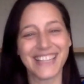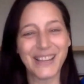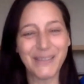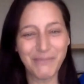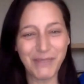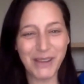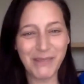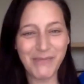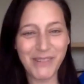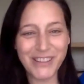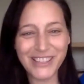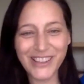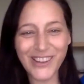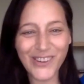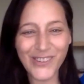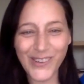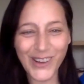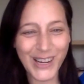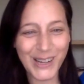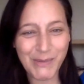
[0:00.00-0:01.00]
Some people
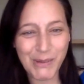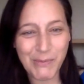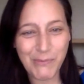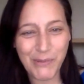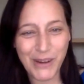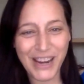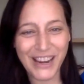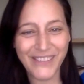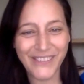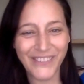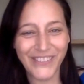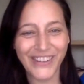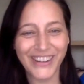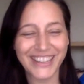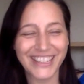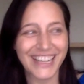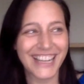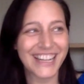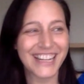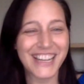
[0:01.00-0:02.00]
don't want to be prayed
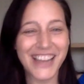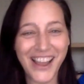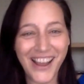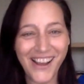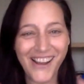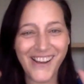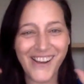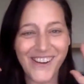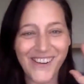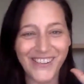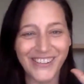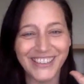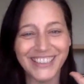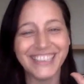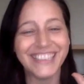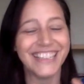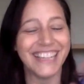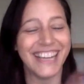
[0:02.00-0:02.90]
for. Like, no,